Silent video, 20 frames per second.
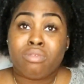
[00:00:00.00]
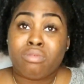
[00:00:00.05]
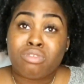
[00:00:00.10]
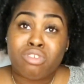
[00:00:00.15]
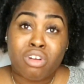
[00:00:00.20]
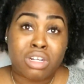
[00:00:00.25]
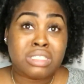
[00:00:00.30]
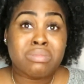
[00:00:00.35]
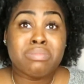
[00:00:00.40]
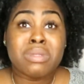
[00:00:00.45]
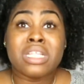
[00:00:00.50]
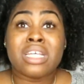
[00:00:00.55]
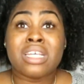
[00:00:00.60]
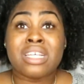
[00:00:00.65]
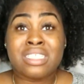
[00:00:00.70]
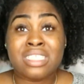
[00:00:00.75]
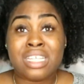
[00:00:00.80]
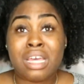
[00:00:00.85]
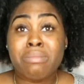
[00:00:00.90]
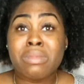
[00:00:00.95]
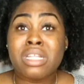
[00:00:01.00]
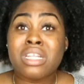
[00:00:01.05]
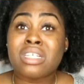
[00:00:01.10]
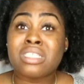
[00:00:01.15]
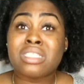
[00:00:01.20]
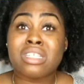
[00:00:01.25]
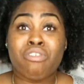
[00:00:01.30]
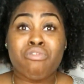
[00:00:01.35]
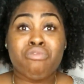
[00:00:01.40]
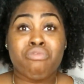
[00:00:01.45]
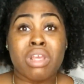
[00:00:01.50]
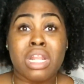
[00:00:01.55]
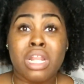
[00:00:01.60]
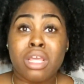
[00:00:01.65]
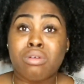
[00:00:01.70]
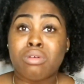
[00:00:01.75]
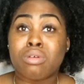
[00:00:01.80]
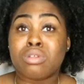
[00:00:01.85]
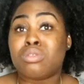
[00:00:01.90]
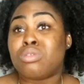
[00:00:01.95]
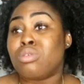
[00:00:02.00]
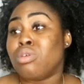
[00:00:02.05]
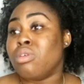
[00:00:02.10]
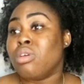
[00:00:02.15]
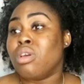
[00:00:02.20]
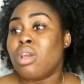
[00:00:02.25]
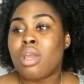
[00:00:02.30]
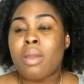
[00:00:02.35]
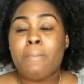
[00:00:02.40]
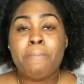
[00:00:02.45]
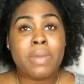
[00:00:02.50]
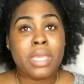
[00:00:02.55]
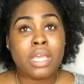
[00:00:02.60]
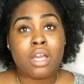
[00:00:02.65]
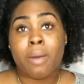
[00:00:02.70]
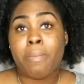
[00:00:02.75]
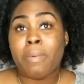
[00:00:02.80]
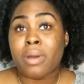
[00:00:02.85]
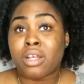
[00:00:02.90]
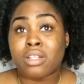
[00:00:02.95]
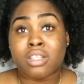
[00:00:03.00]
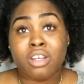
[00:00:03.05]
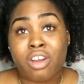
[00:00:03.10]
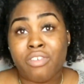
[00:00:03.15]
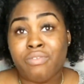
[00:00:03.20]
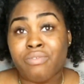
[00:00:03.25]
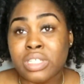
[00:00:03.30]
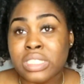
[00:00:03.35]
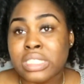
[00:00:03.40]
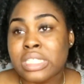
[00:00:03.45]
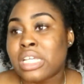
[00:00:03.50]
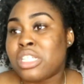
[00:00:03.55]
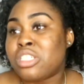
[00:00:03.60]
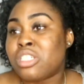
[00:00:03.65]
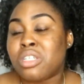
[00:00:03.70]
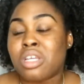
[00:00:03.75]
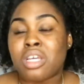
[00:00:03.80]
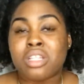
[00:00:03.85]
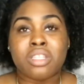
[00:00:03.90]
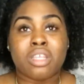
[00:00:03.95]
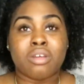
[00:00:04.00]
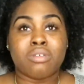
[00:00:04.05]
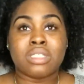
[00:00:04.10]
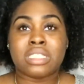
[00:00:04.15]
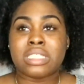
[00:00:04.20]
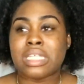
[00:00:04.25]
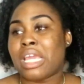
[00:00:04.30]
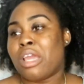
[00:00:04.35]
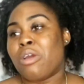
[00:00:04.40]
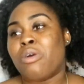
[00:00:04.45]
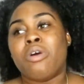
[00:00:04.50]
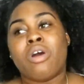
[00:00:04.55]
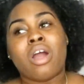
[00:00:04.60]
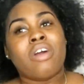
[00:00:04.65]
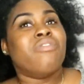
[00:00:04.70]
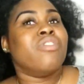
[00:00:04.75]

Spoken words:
trust me, the examiners are really good to pick up another conversation, and they will say, oh,